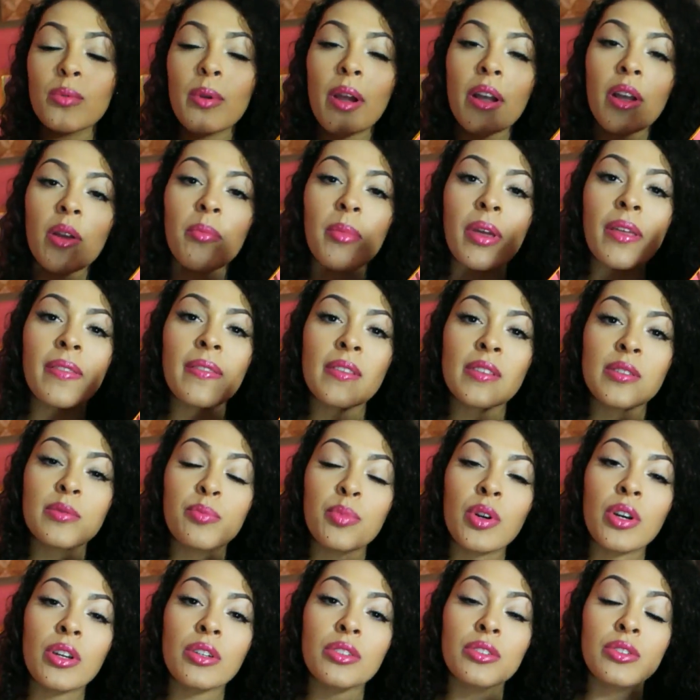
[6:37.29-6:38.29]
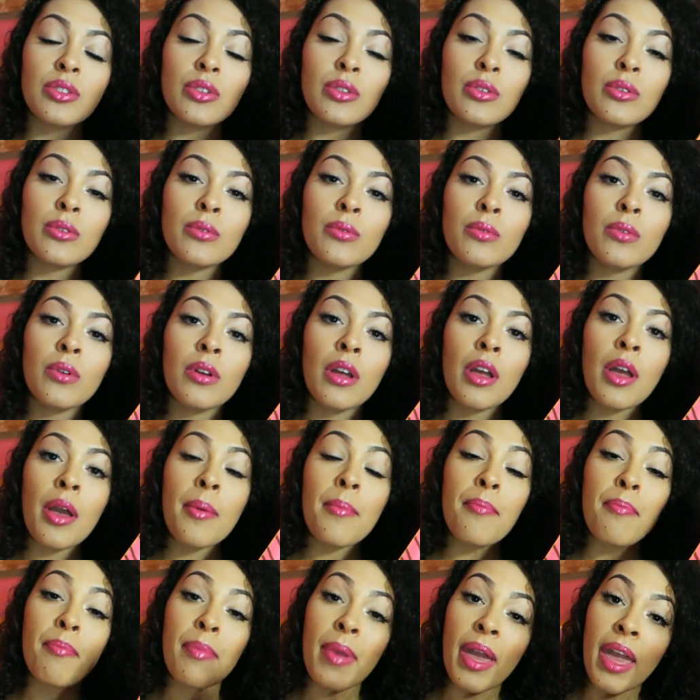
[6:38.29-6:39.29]
recommend this book to
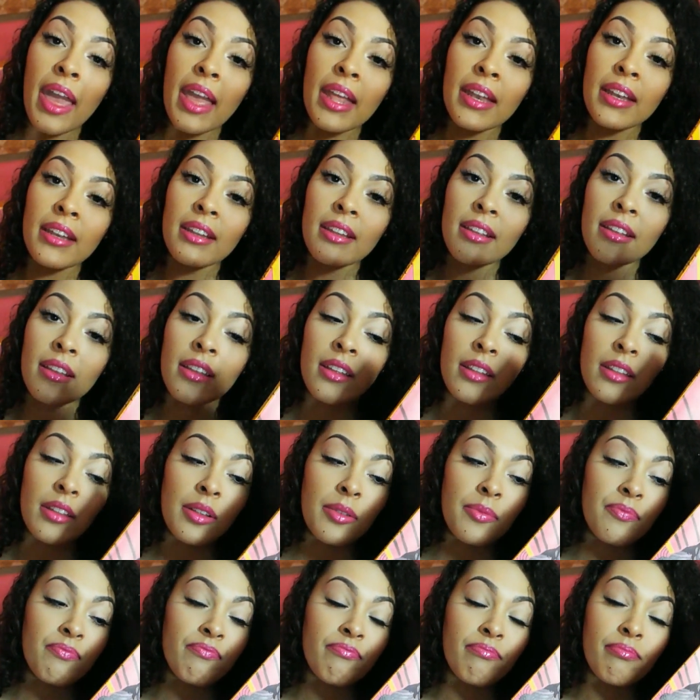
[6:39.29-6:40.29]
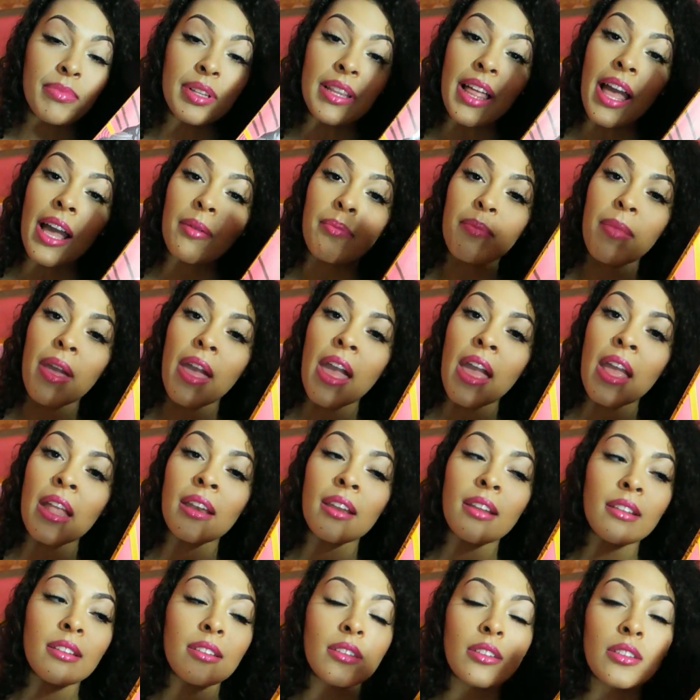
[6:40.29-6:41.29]
men, black men.
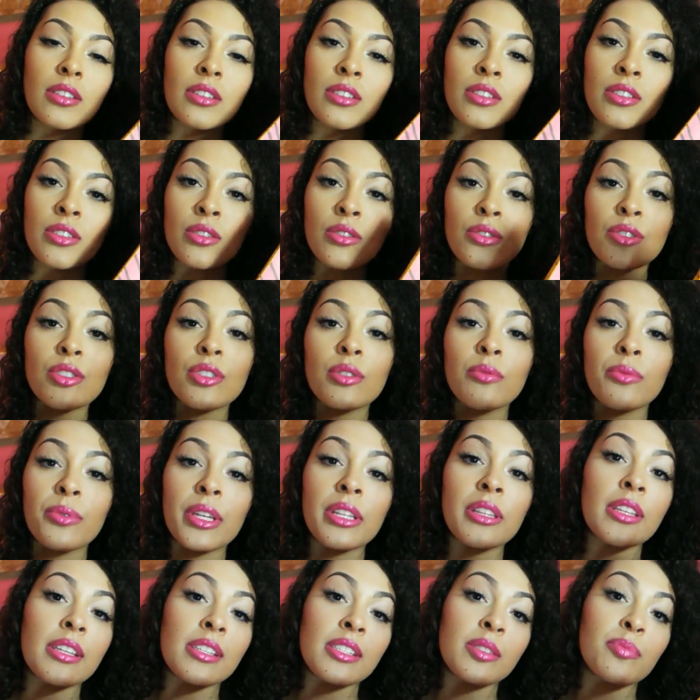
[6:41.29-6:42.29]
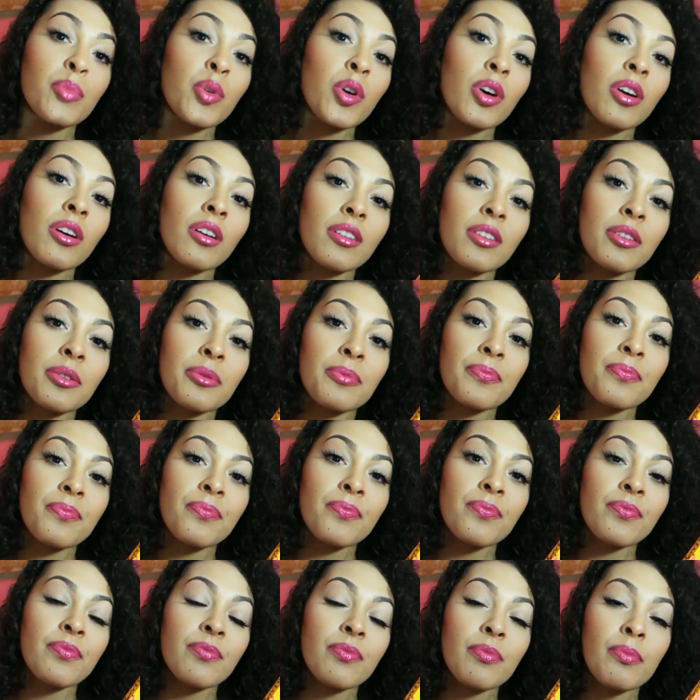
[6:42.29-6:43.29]
You should read this book,
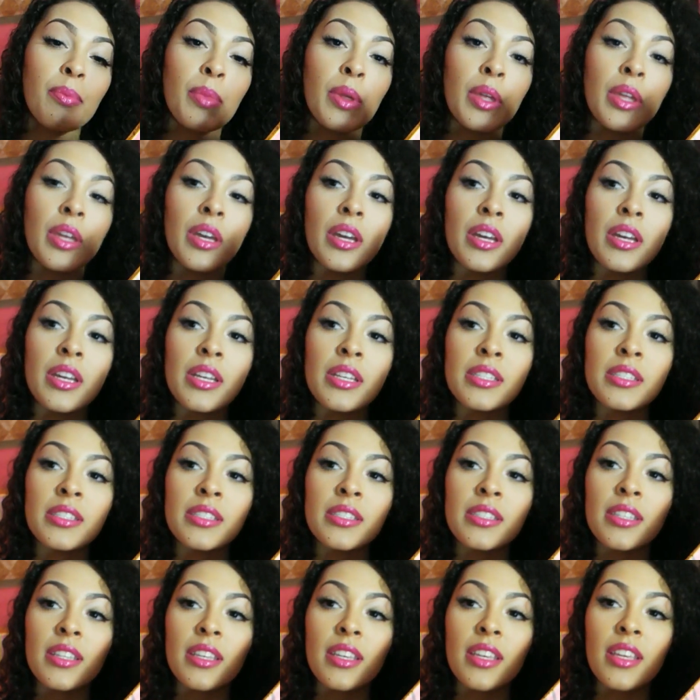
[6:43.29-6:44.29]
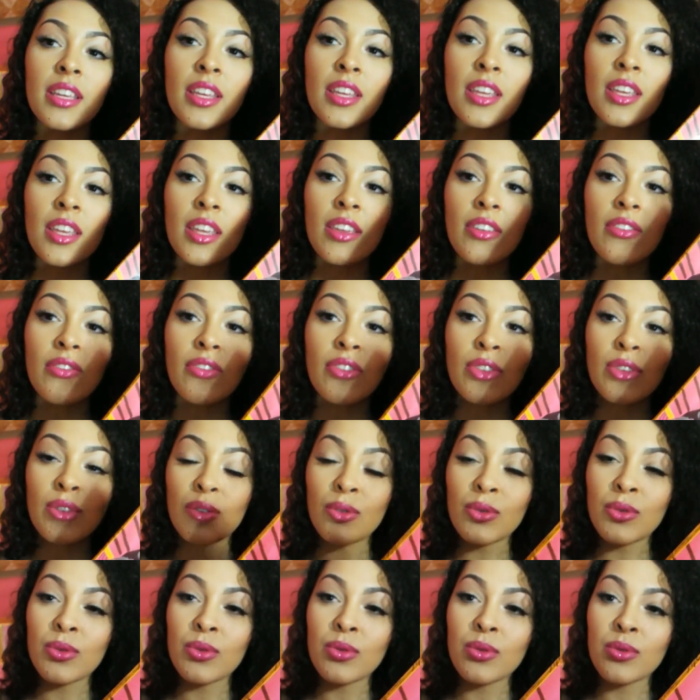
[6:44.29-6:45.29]
because if
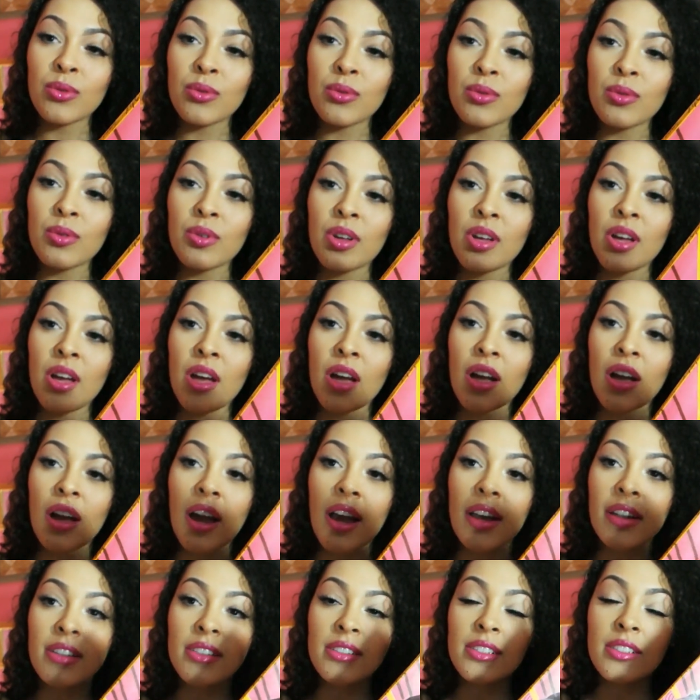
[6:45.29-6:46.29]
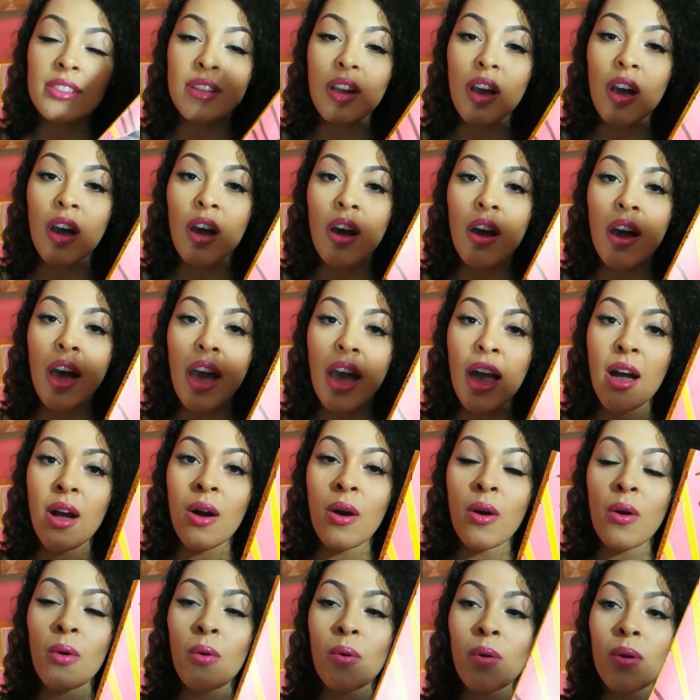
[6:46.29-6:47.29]
you kind of saw
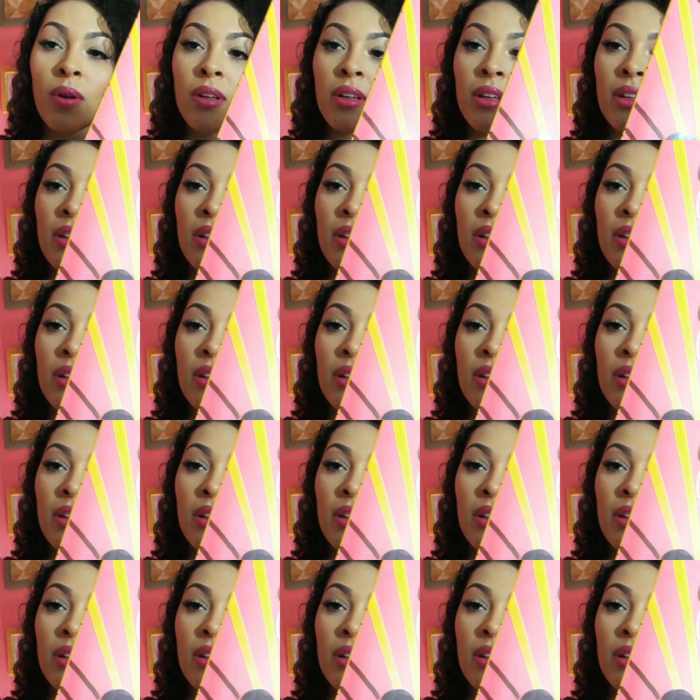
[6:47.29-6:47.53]
how